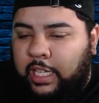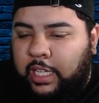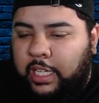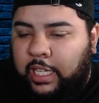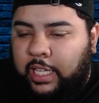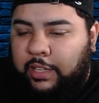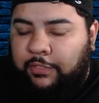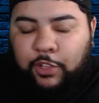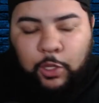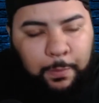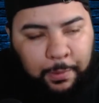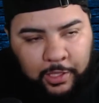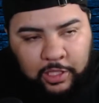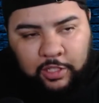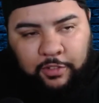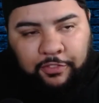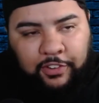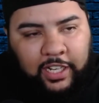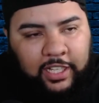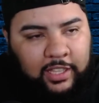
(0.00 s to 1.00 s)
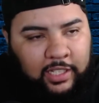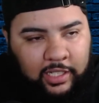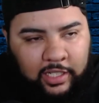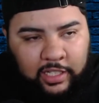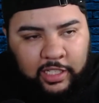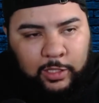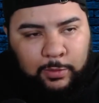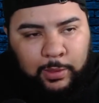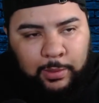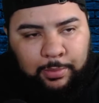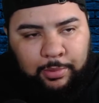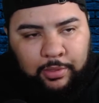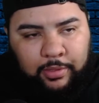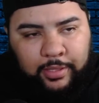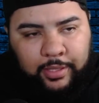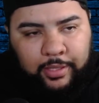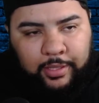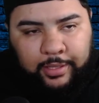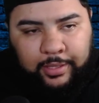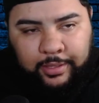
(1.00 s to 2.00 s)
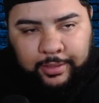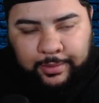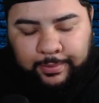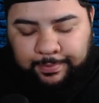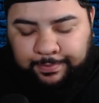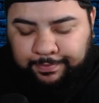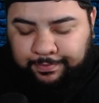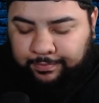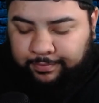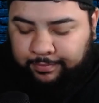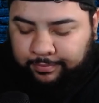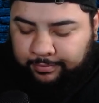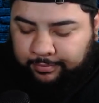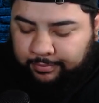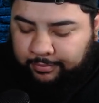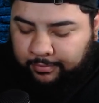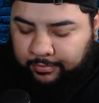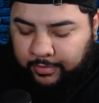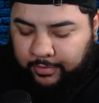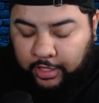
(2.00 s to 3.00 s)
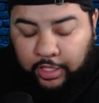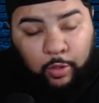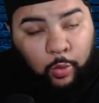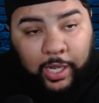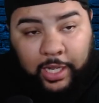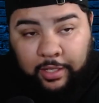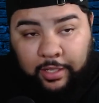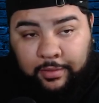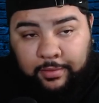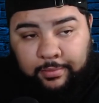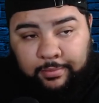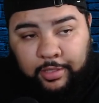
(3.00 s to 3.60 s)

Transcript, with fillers: if you put your faith in any of these people, you're wild.